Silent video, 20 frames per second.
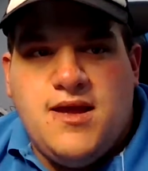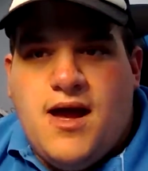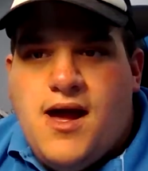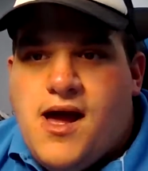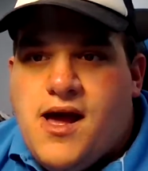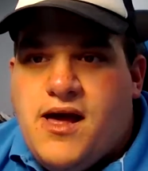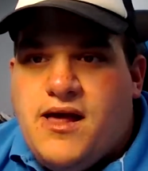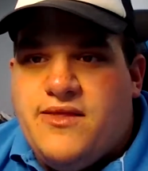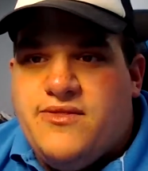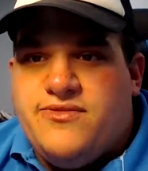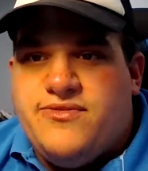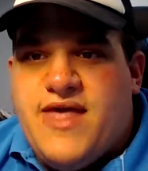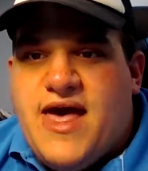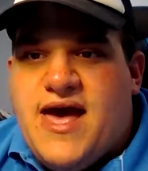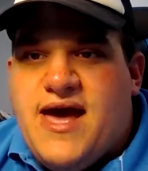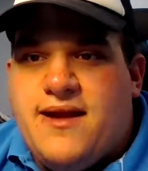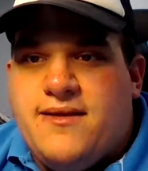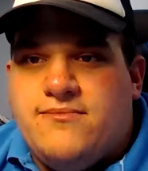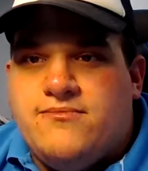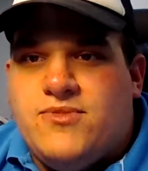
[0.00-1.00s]

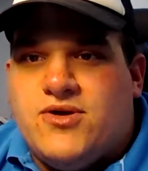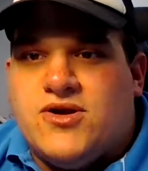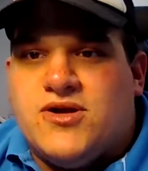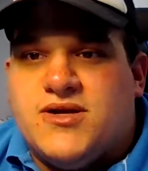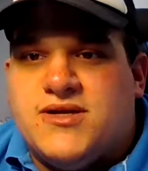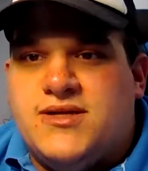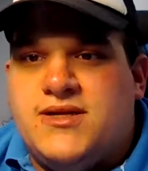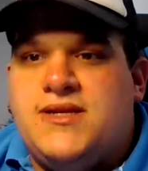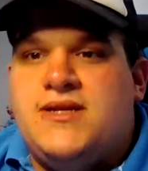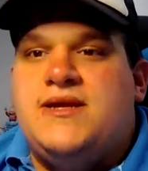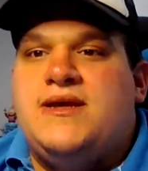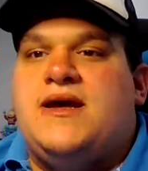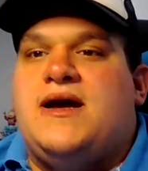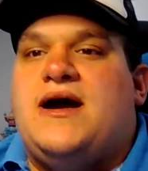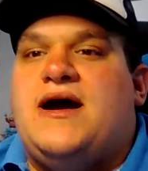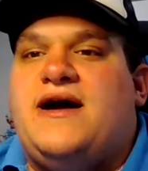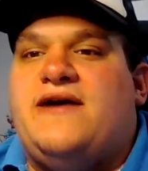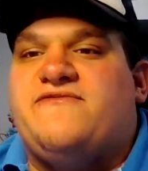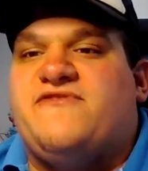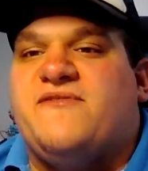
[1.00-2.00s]
That mark.
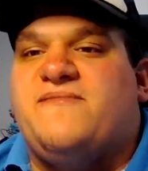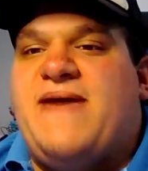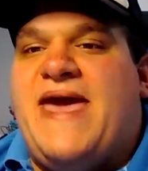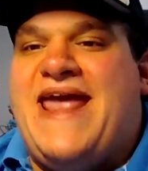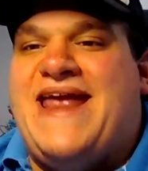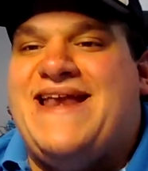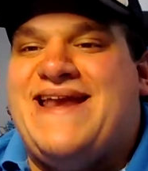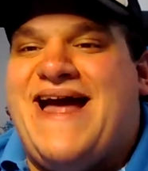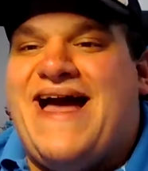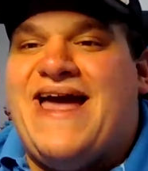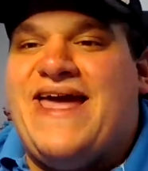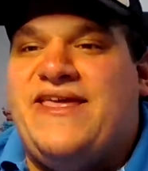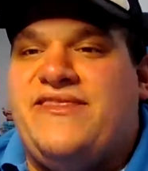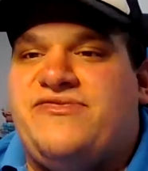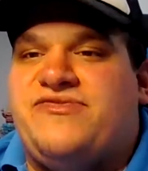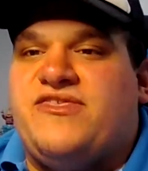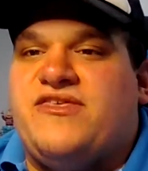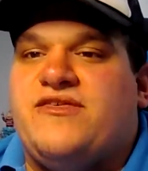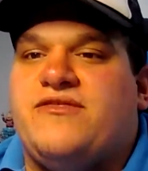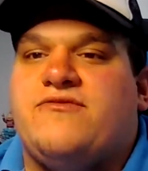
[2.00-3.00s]
From May
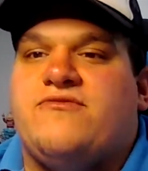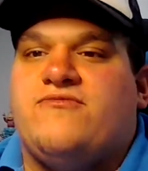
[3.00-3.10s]
9th.